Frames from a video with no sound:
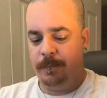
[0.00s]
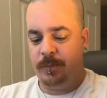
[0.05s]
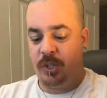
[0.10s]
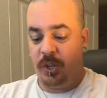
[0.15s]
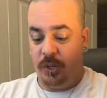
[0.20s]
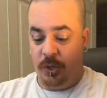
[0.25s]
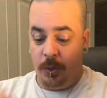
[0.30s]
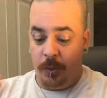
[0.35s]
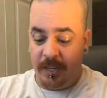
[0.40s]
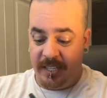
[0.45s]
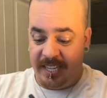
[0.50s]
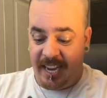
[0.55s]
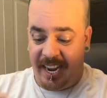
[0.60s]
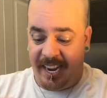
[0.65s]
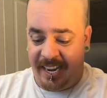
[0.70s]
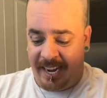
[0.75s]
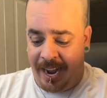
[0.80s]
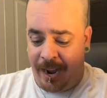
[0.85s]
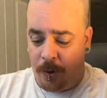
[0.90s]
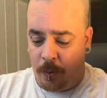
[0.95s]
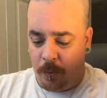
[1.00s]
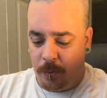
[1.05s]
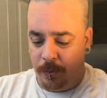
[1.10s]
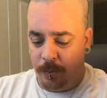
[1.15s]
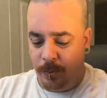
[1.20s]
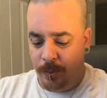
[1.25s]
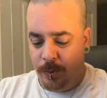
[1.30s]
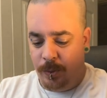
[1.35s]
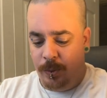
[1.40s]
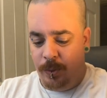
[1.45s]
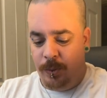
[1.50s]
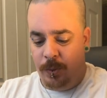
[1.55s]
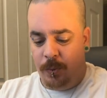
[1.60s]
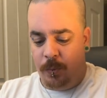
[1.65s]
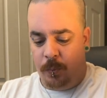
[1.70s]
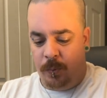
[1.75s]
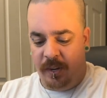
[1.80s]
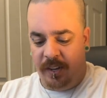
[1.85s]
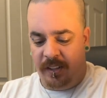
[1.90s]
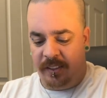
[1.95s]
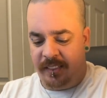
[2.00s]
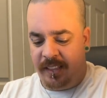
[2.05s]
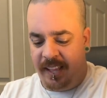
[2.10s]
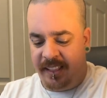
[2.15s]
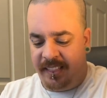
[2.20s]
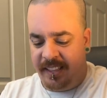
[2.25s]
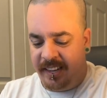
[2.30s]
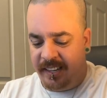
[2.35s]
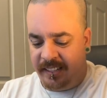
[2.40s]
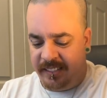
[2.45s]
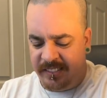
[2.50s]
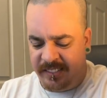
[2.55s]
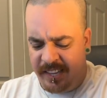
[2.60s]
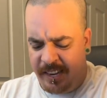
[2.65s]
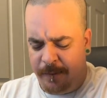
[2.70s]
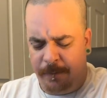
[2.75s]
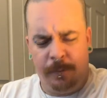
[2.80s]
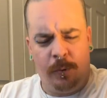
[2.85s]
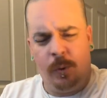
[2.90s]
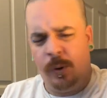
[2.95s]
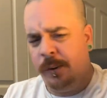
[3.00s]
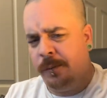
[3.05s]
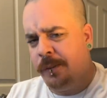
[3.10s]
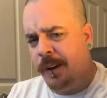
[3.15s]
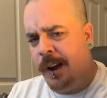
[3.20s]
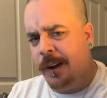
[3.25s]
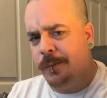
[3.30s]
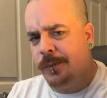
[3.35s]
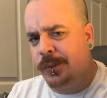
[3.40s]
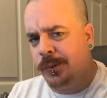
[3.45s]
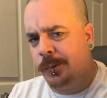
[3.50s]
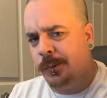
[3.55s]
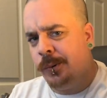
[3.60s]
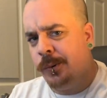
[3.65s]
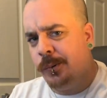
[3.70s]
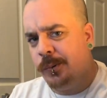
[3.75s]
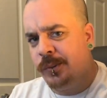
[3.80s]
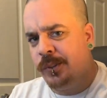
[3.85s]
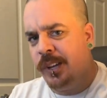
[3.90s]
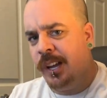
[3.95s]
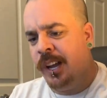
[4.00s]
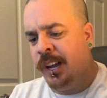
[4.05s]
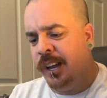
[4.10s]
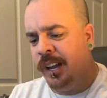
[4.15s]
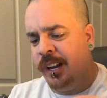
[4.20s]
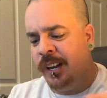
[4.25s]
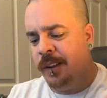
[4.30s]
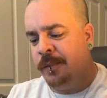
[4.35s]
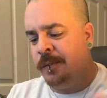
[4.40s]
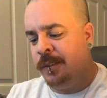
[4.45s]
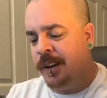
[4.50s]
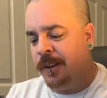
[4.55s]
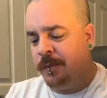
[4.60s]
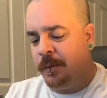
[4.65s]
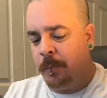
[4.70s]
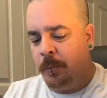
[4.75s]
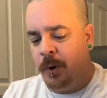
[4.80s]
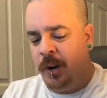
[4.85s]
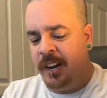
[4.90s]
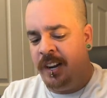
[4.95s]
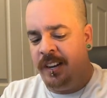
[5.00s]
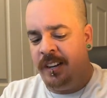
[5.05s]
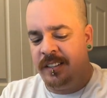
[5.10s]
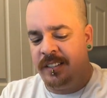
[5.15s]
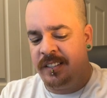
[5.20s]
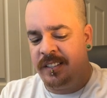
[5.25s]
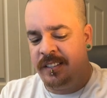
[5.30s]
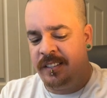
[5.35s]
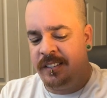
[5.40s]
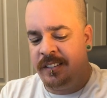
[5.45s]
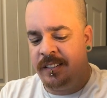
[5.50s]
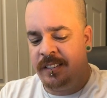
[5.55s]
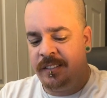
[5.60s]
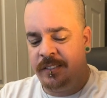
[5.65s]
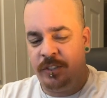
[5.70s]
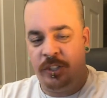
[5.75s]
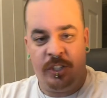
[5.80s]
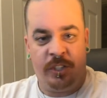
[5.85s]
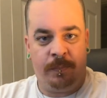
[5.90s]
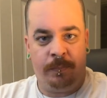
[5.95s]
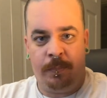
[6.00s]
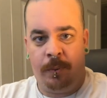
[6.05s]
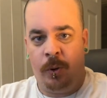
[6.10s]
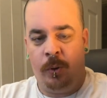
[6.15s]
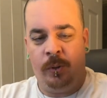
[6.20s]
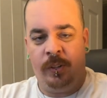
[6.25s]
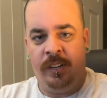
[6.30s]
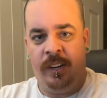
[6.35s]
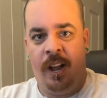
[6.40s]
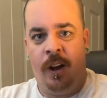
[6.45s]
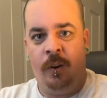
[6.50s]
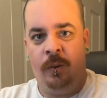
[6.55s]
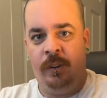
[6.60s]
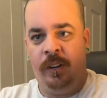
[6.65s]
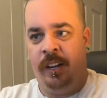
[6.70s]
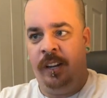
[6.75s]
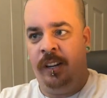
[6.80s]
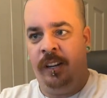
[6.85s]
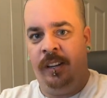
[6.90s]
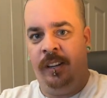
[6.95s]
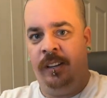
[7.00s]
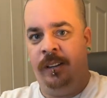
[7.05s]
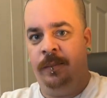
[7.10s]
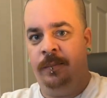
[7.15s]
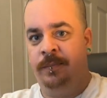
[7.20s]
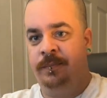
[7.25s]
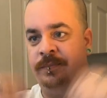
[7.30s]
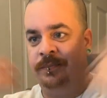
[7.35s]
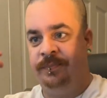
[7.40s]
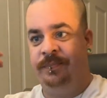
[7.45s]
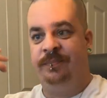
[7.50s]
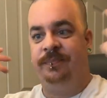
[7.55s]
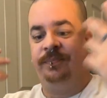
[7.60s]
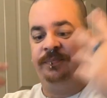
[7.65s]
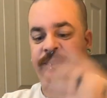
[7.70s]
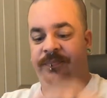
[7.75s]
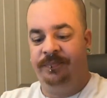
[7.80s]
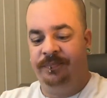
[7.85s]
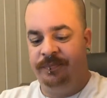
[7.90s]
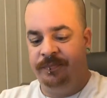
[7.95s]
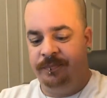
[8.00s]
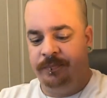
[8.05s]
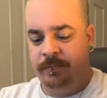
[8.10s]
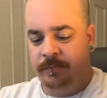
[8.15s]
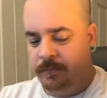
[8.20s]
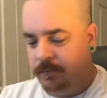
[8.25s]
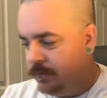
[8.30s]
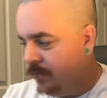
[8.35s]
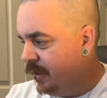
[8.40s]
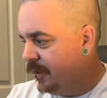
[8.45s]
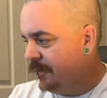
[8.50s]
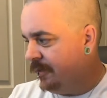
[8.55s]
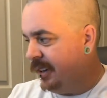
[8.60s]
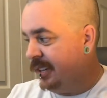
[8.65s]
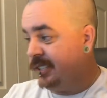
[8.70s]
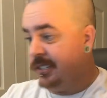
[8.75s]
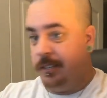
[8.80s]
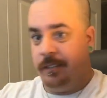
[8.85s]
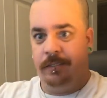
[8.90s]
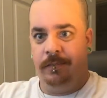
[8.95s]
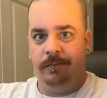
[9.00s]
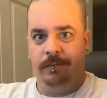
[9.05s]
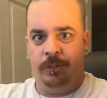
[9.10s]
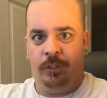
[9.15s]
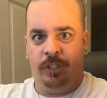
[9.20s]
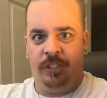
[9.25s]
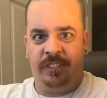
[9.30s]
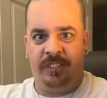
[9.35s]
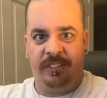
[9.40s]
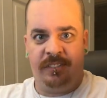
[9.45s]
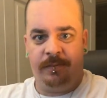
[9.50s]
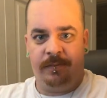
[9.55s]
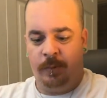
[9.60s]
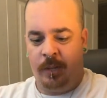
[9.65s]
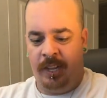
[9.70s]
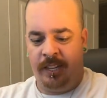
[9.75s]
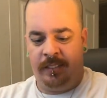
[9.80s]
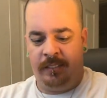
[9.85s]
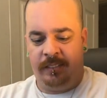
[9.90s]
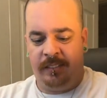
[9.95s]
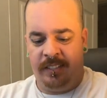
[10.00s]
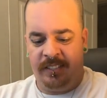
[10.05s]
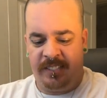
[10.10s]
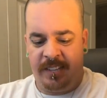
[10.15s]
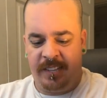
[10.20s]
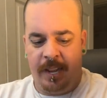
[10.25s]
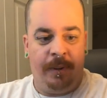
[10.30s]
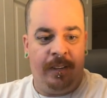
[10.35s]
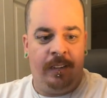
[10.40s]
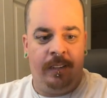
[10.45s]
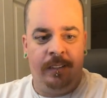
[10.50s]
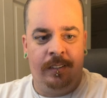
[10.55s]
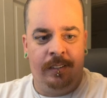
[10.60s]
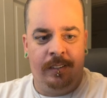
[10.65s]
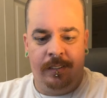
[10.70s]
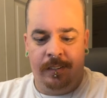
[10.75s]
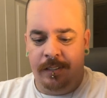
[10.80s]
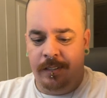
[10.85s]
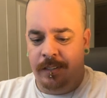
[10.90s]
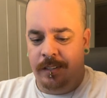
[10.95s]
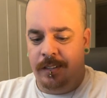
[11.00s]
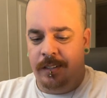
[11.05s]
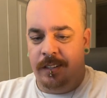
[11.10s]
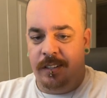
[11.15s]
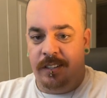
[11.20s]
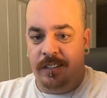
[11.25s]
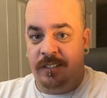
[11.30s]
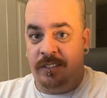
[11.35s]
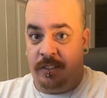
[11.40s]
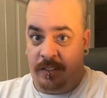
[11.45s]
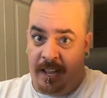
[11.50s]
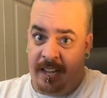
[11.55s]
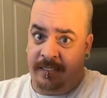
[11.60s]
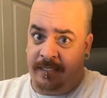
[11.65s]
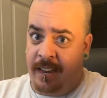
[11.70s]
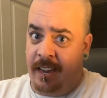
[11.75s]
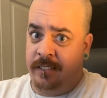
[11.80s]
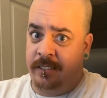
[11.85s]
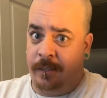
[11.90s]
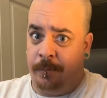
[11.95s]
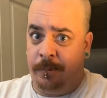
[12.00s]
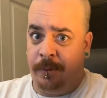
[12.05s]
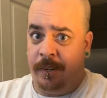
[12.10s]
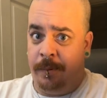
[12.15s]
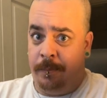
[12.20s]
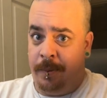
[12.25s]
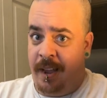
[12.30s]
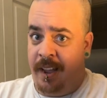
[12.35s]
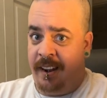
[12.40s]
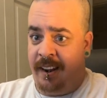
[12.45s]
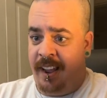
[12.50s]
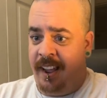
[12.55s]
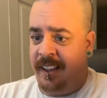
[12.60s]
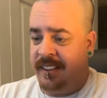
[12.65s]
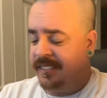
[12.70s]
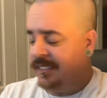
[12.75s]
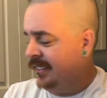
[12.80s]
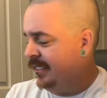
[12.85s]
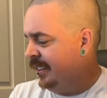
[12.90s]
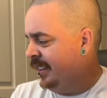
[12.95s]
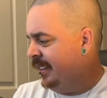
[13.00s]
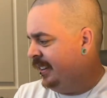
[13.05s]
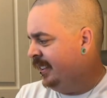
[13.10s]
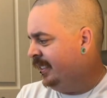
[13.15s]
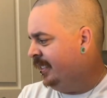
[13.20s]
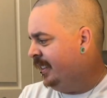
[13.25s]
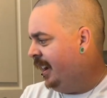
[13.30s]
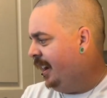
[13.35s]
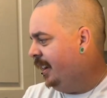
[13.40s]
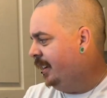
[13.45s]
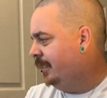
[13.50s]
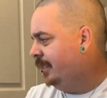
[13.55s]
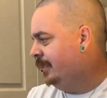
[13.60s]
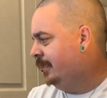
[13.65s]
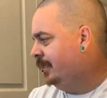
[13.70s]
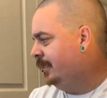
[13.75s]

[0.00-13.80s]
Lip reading: So you could take it out with, I think it's like 4 or 5 screws, and if it ever breaks, just pull it out and fix it, just like the Stubby. So that's actually pretty badass that they did that.